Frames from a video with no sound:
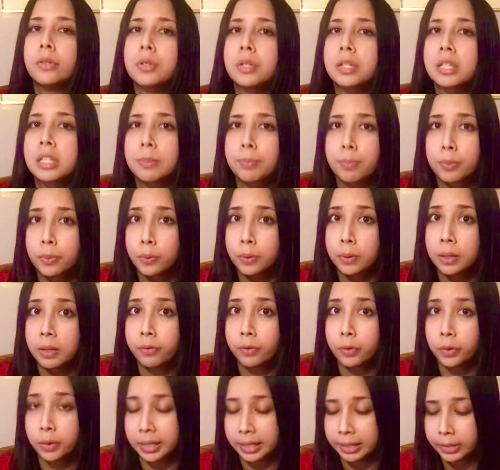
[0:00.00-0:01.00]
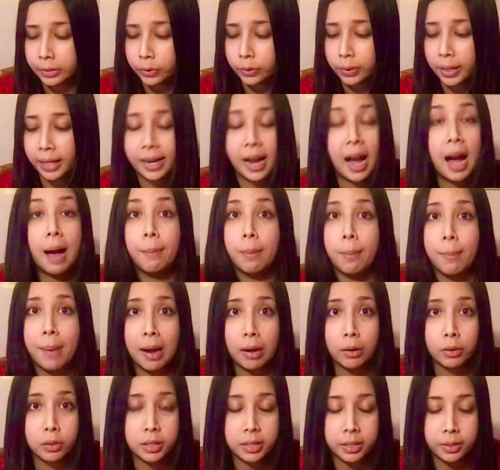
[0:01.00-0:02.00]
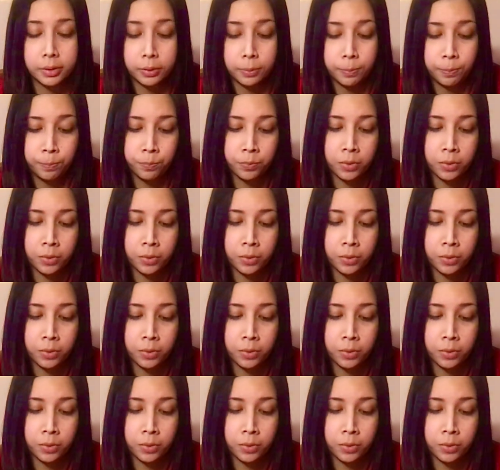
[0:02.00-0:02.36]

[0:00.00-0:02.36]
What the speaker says: a spoon if you need to, like I'm about to.